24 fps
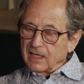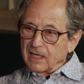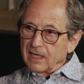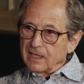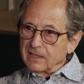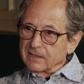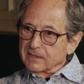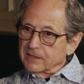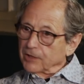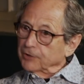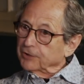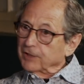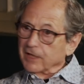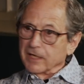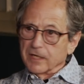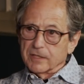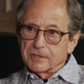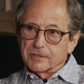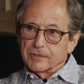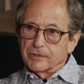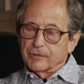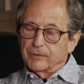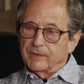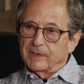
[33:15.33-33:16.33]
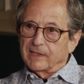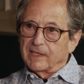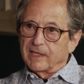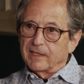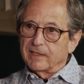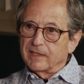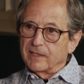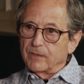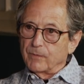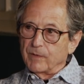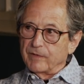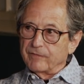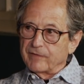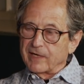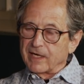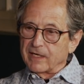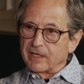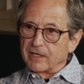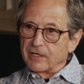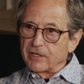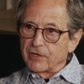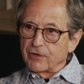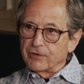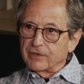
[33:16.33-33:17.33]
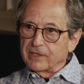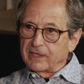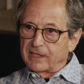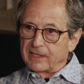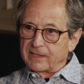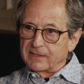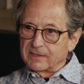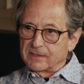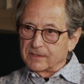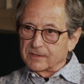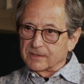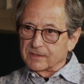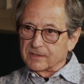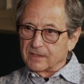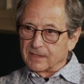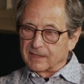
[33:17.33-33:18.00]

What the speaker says: I totally disagree. I think we've had no cases.